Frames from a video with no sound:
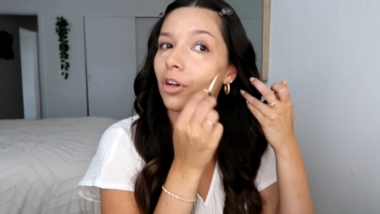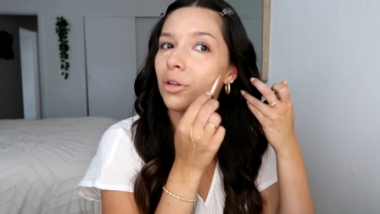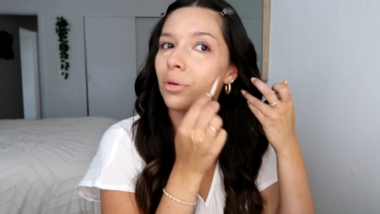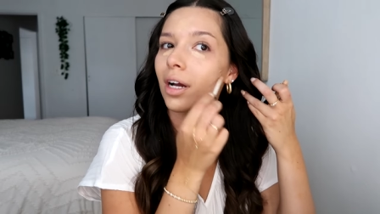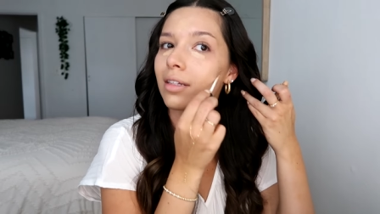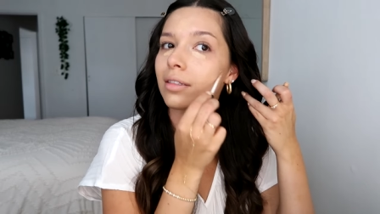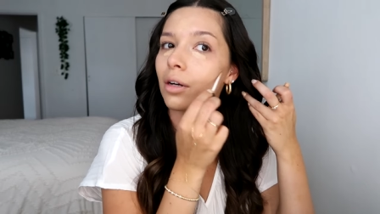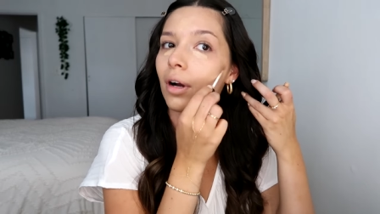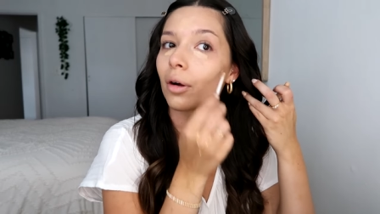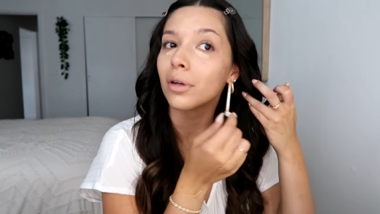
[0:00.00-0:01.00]
You guys
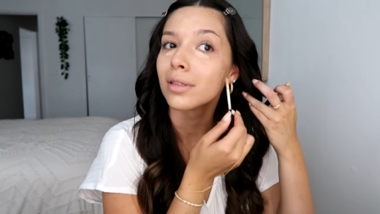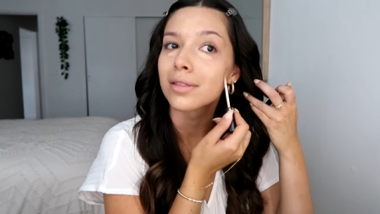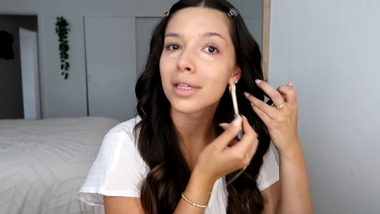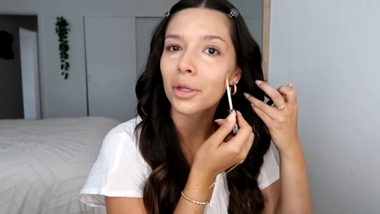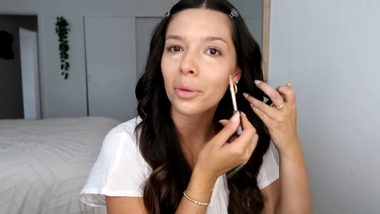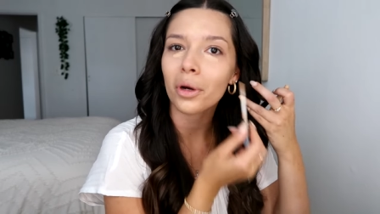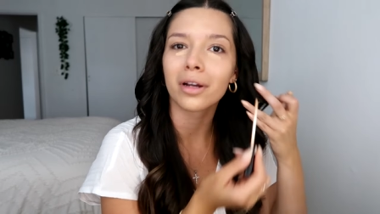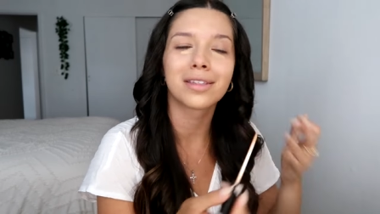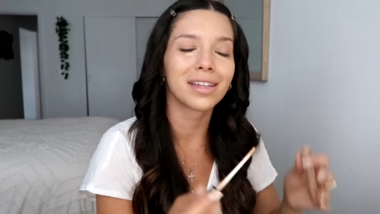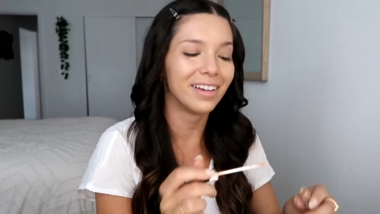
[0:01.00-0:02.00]
know how concealer
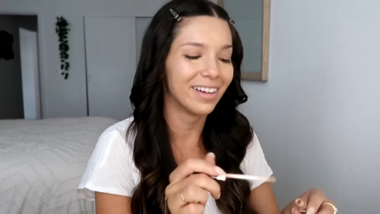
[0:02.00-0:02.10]
works.